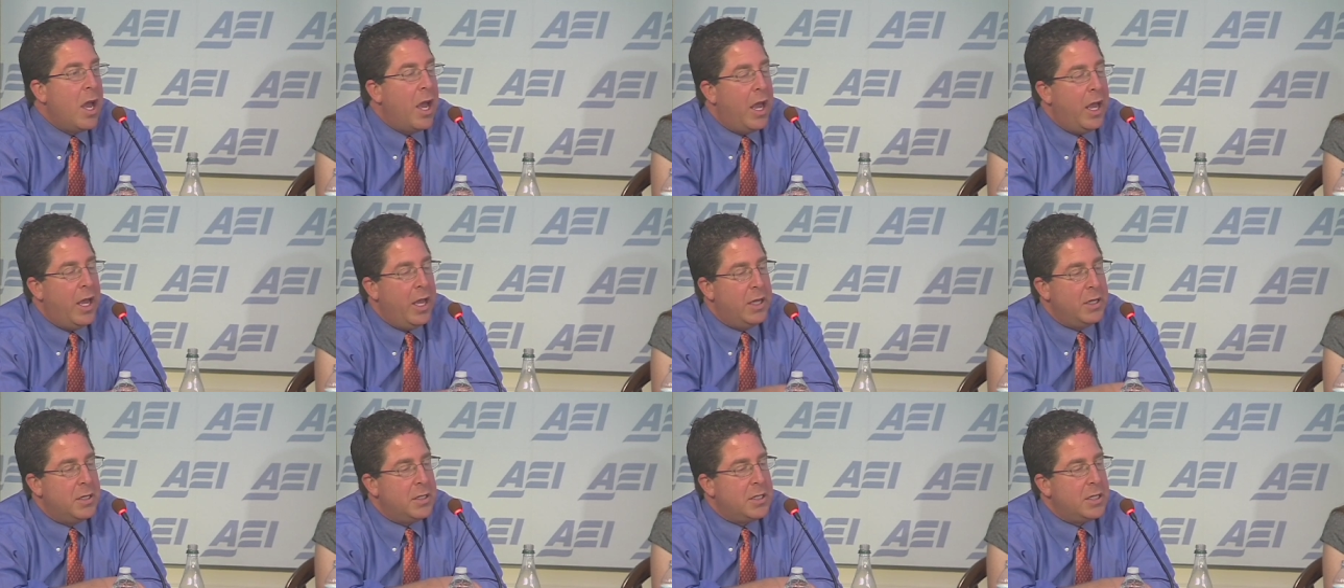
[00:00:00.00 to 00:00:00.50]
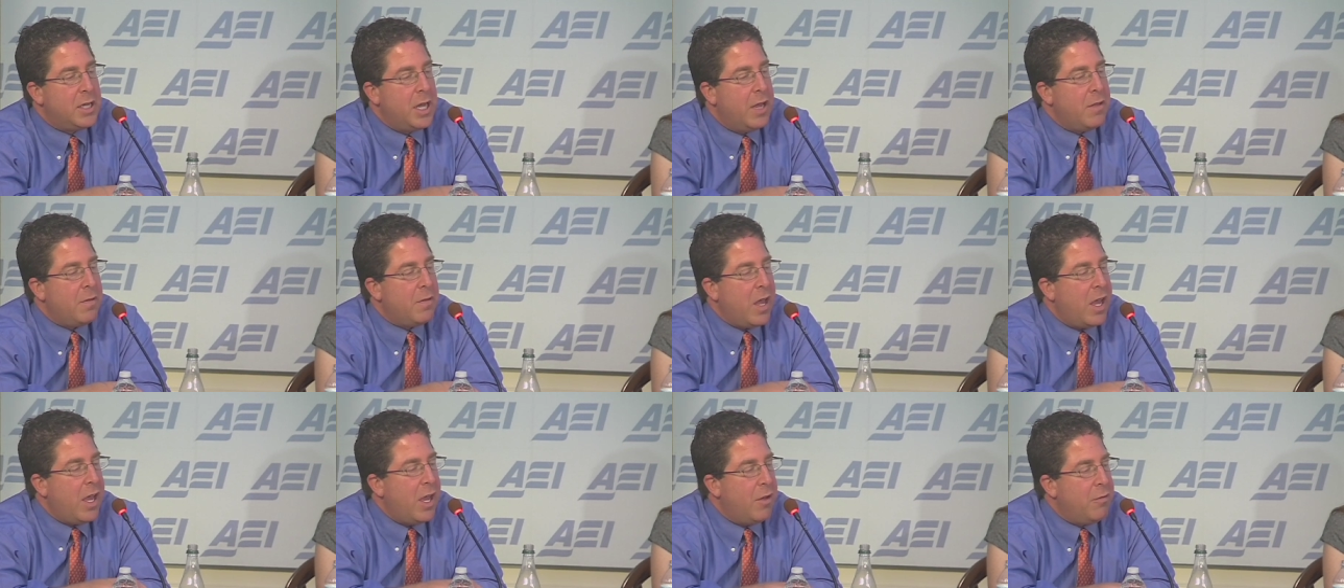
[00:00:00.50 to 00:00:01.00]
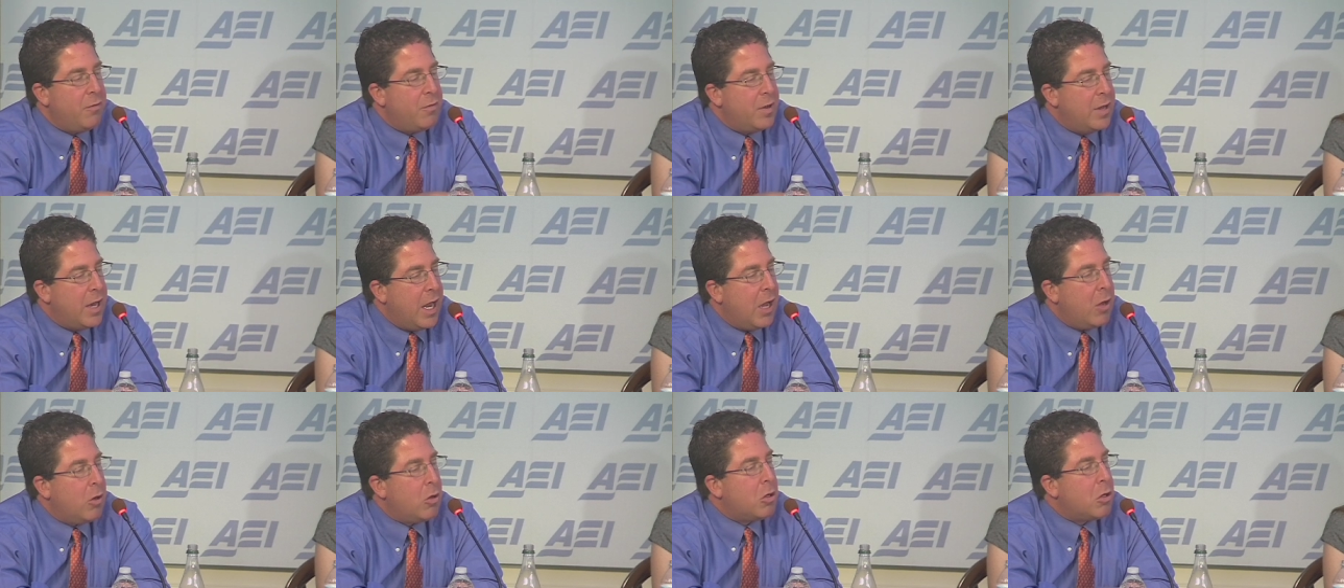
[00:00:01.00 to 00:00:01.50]
is that they have
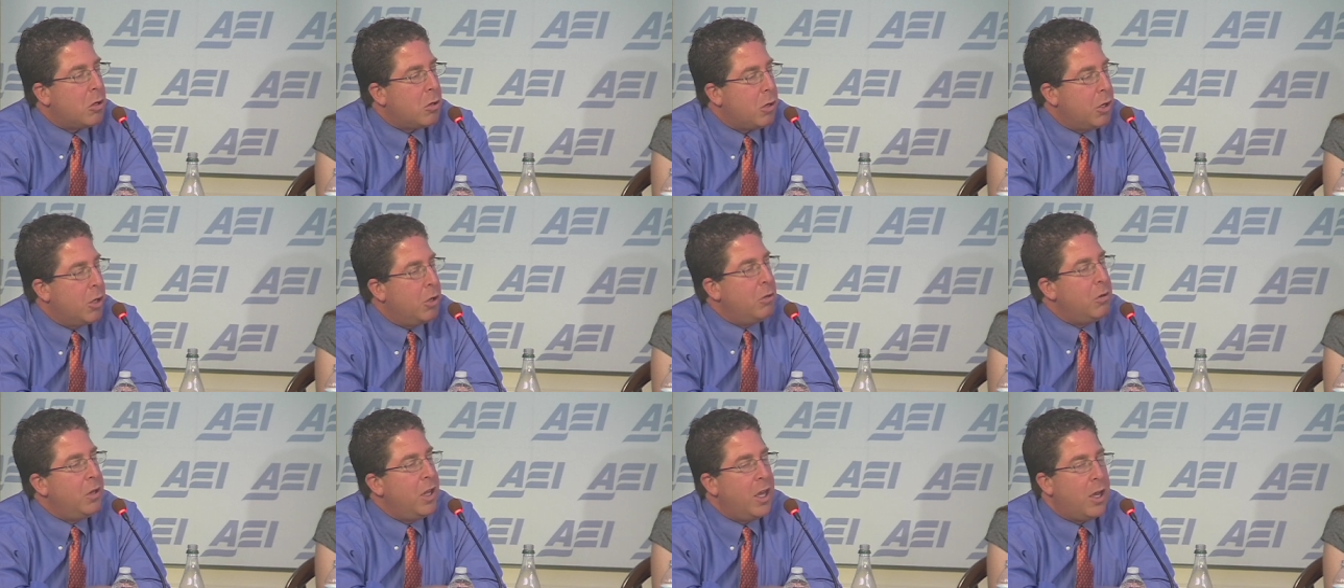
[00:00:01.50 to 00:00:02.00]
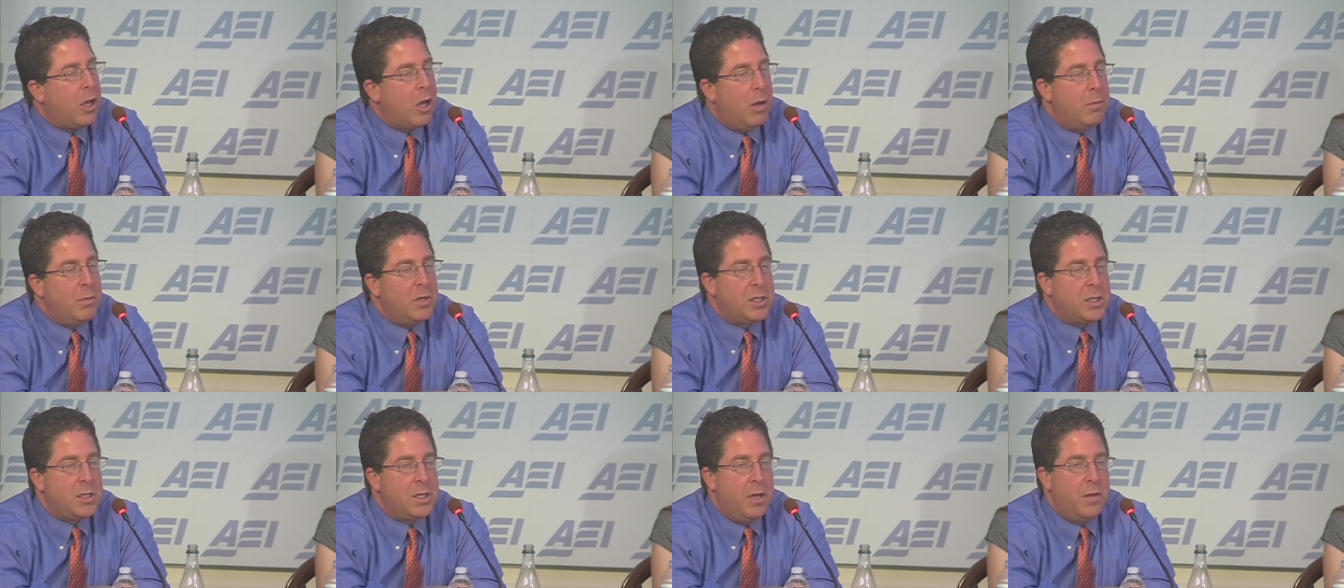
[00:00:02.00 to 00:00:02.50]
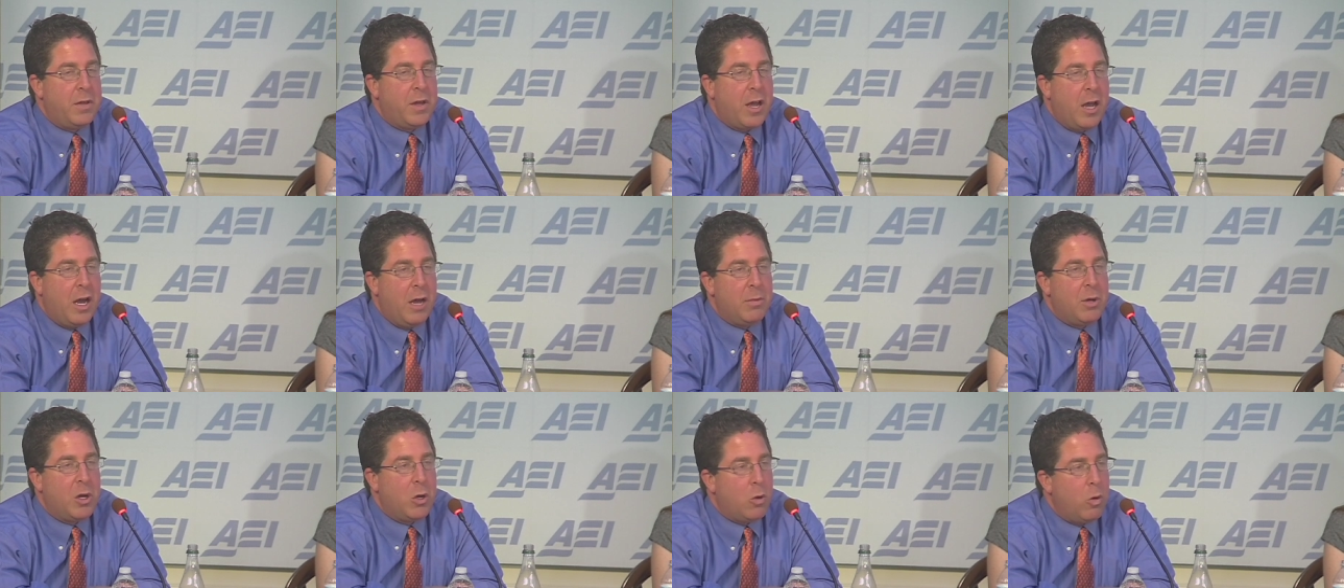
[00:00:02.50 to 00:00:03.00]
now clearly come to see the
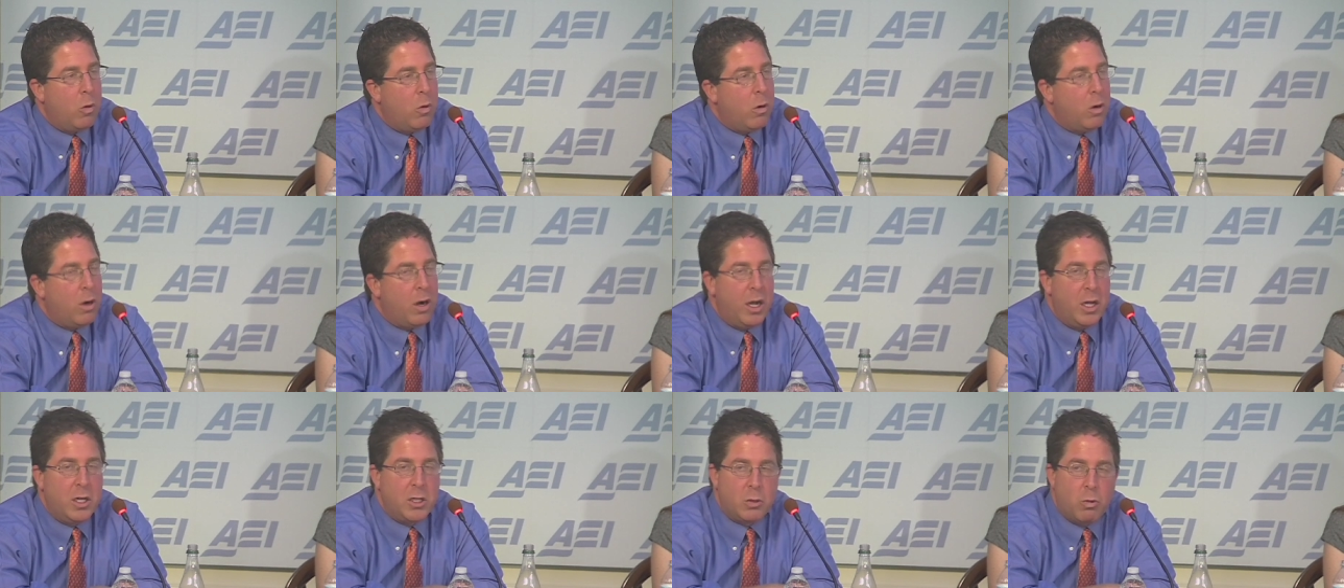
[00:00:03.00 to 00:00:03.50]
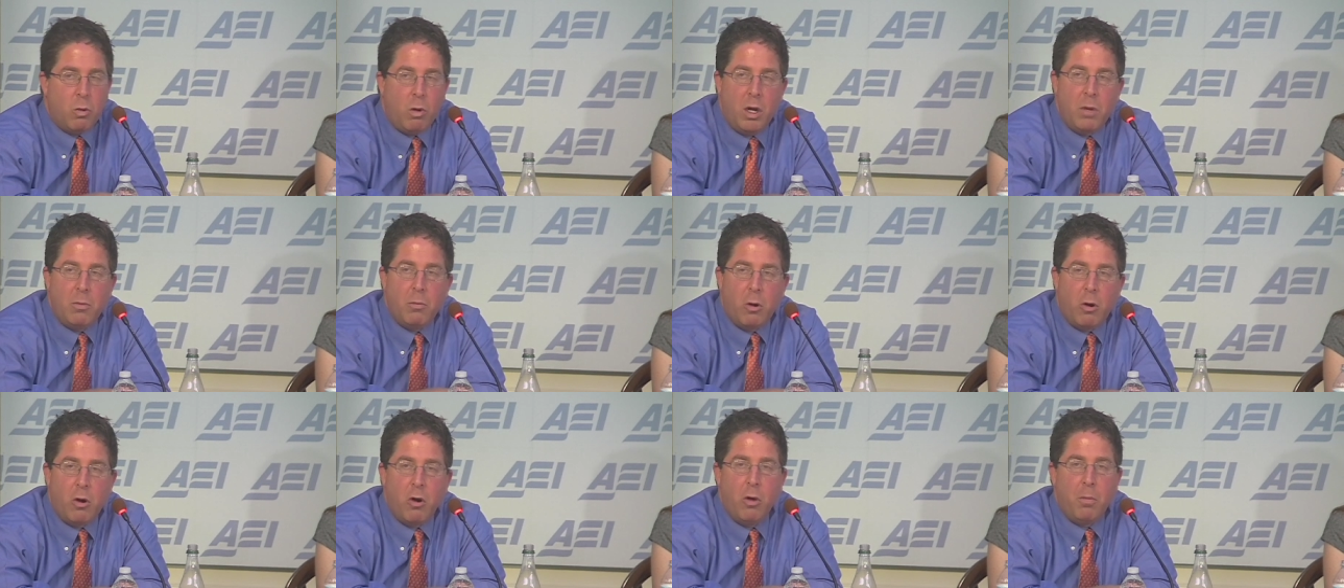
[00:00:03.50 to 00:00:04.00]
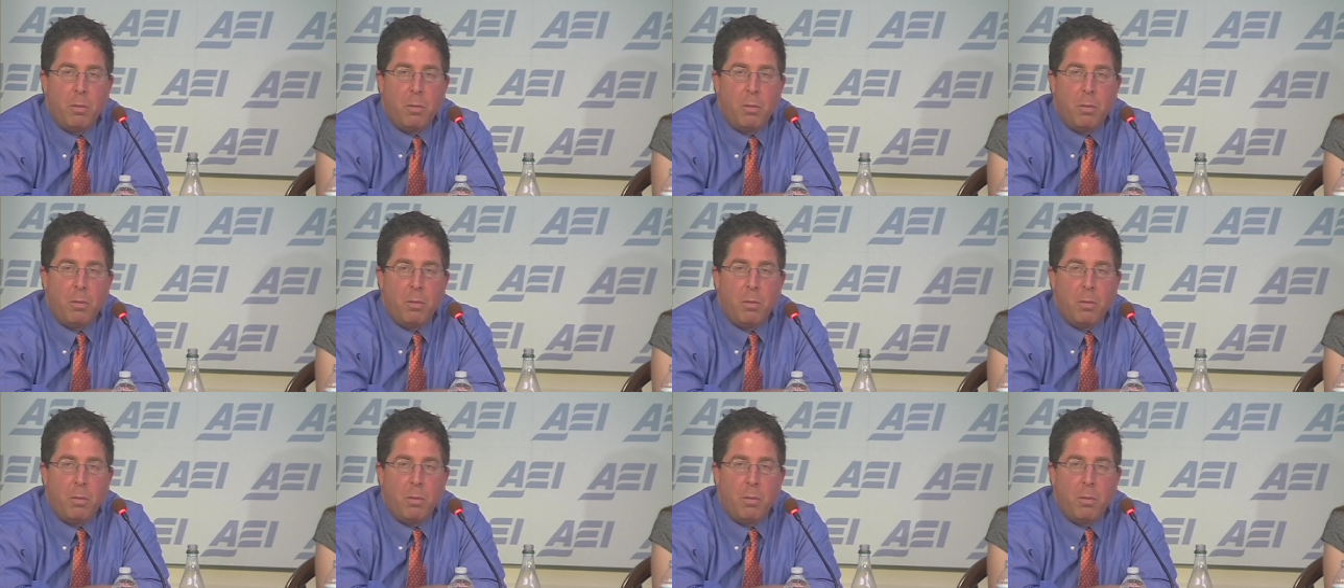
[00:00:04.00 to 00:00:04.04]
Common Core as one more